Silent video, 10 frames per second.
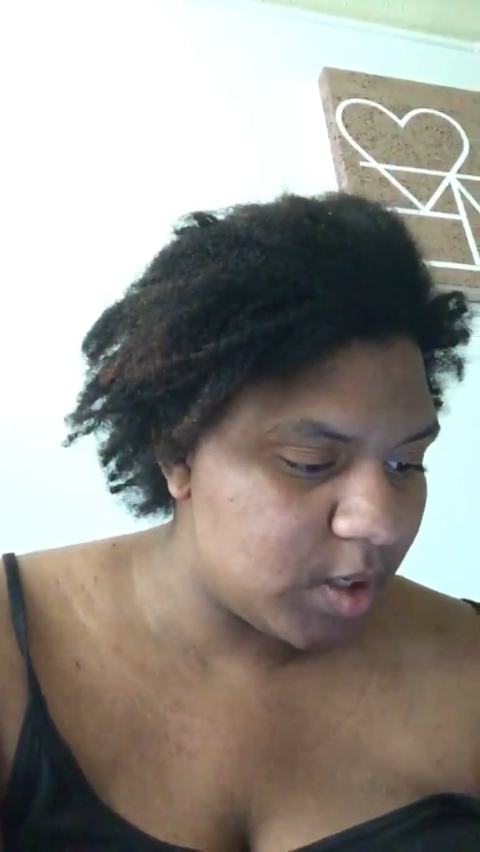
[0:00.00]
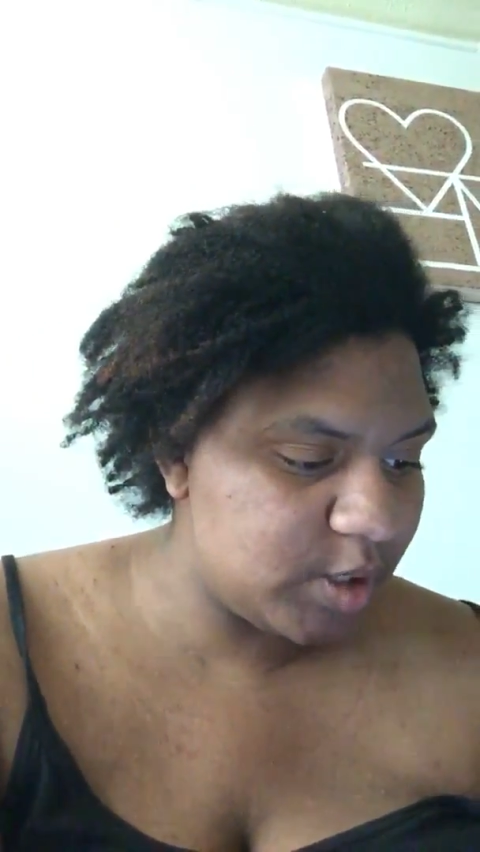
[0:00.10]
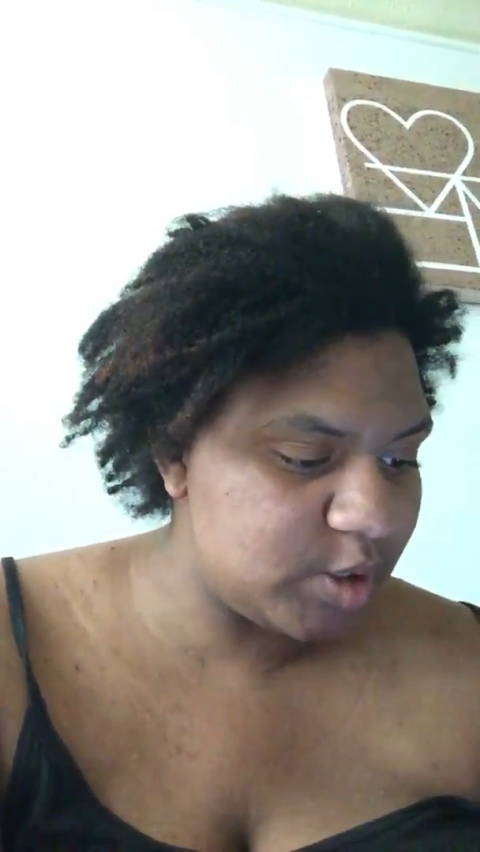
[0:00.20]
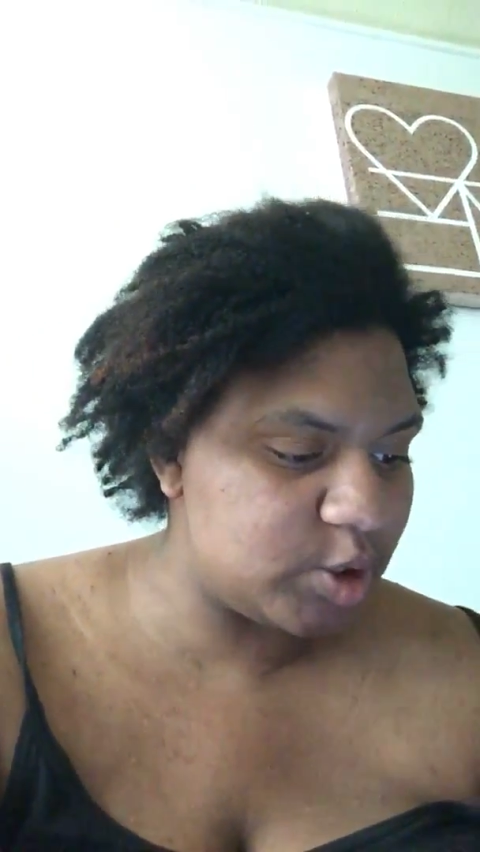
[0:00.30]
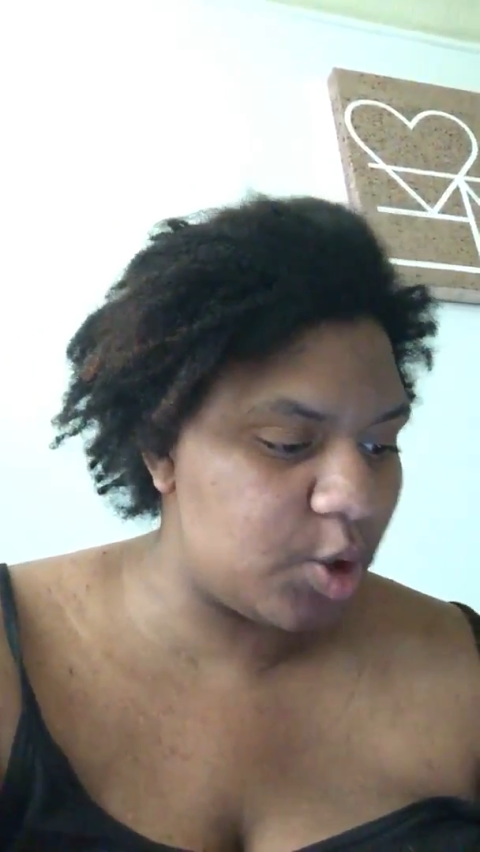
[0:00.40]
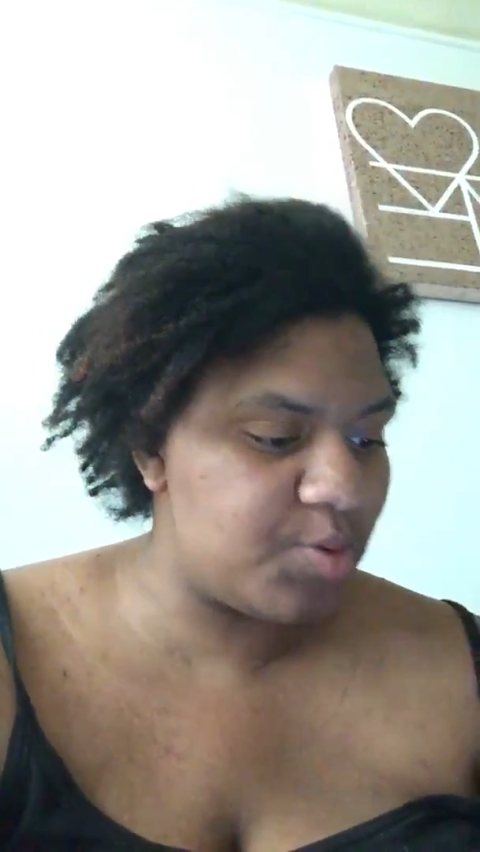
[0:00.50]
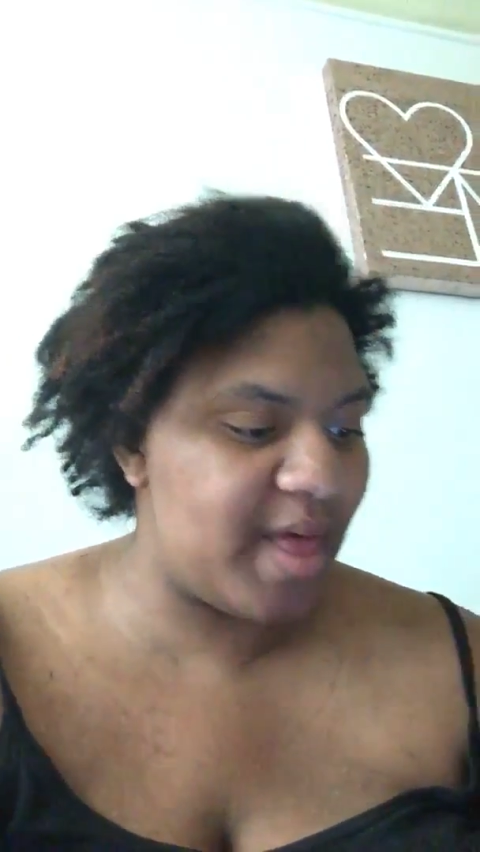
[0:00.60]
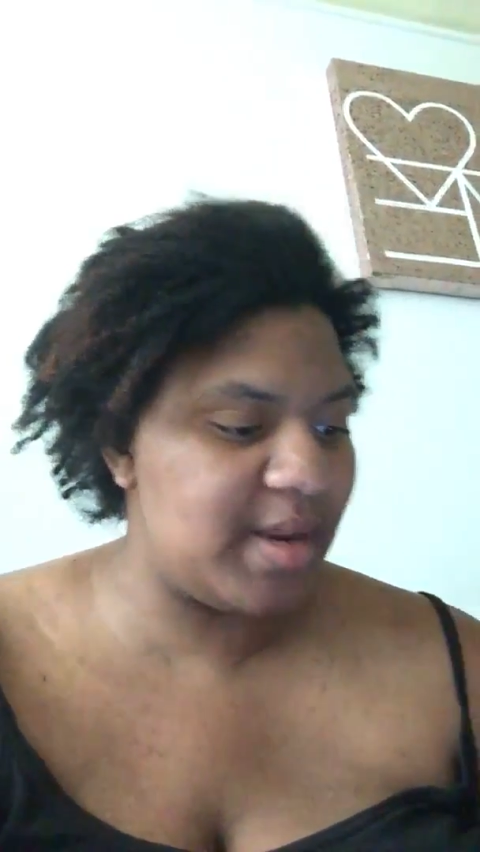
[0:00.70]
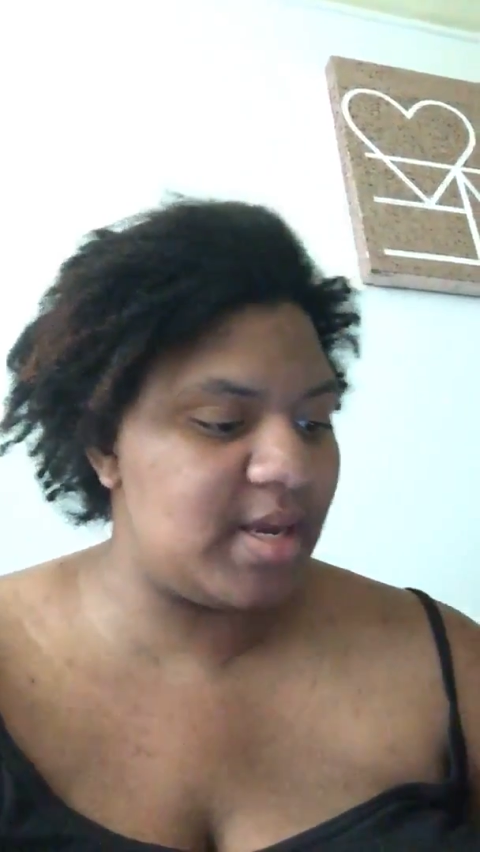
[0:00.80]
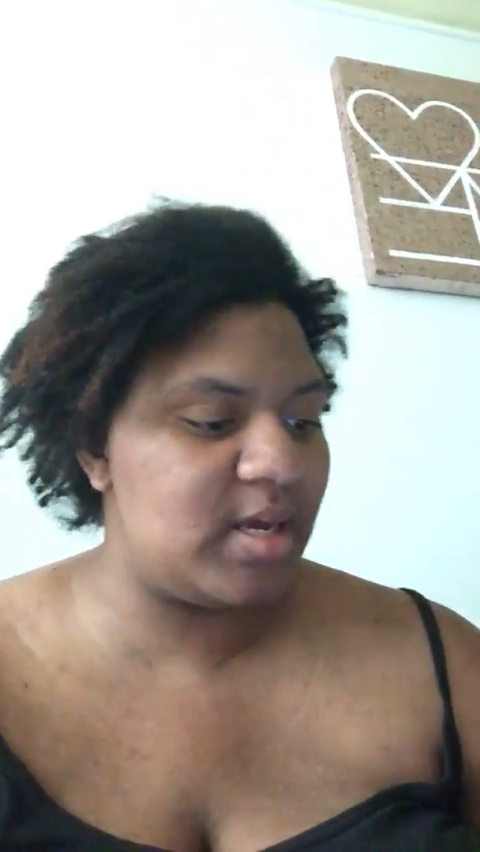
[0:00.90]
It showed
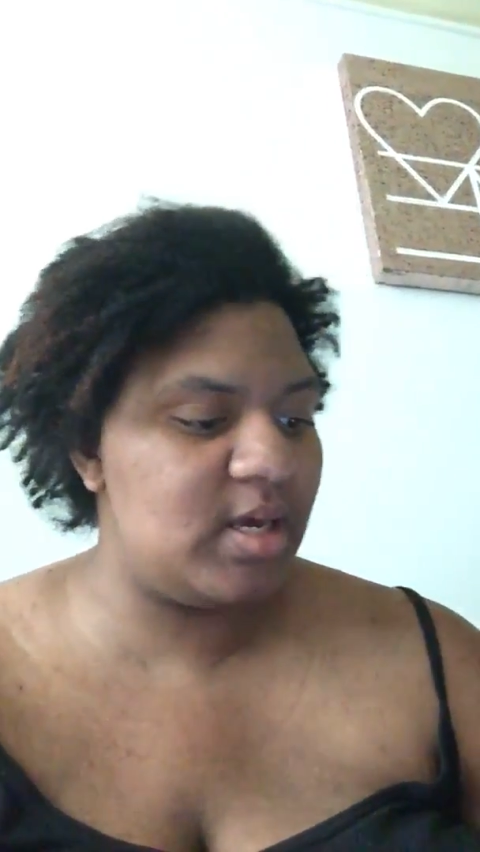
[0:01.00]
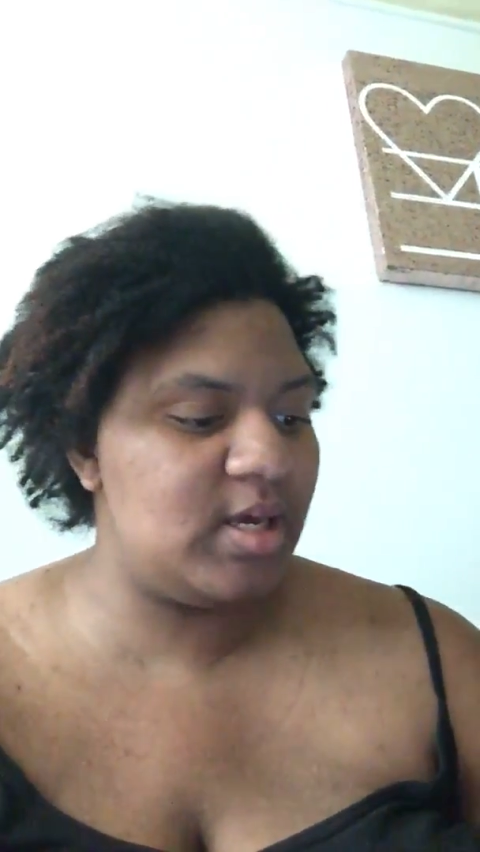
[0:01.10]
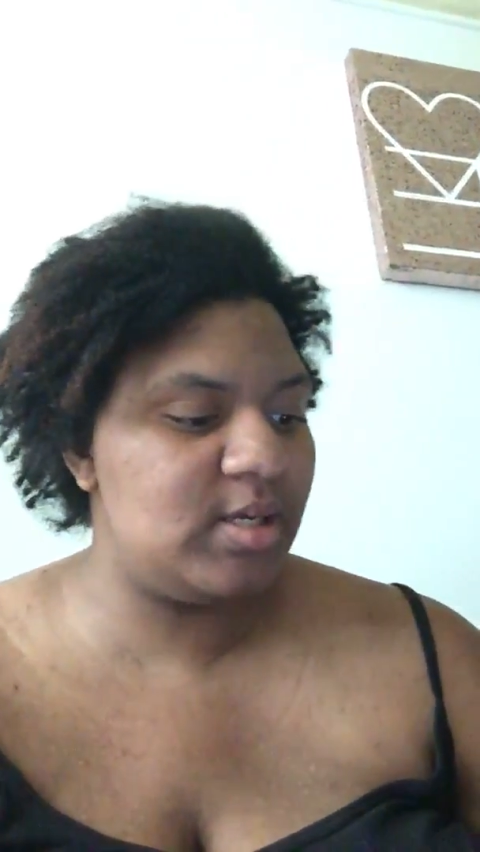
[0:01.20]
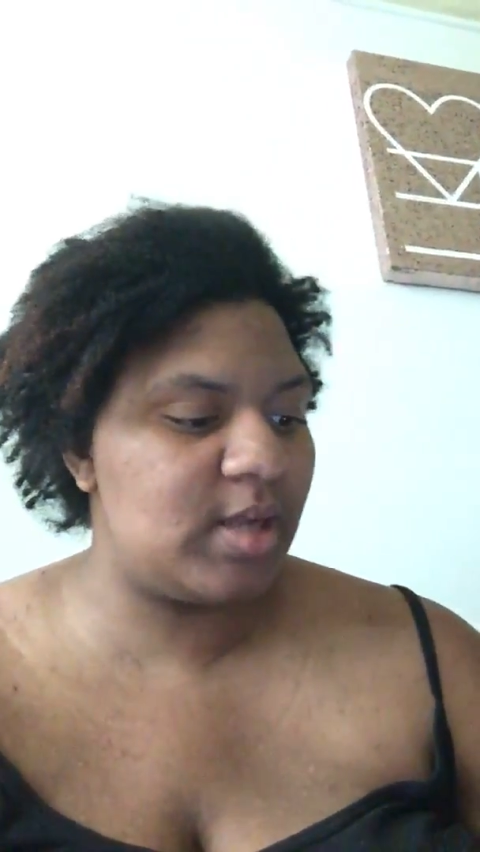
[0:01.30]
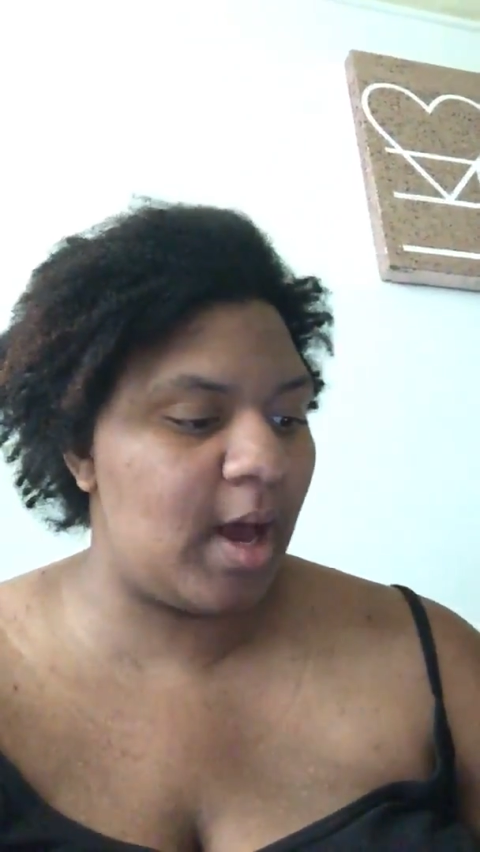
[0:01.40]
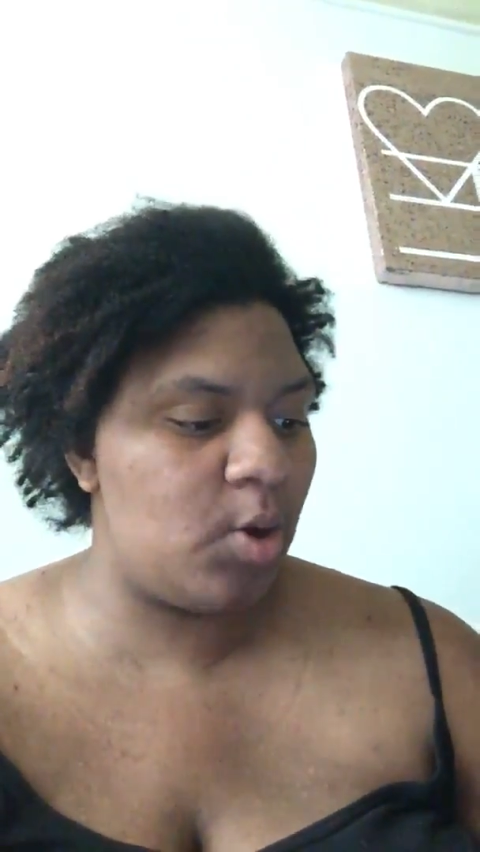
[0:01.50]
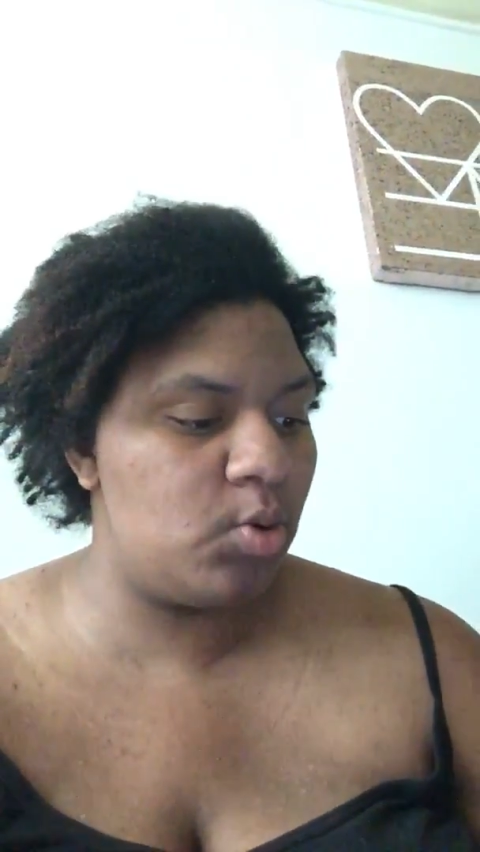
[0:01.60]
that Nikki not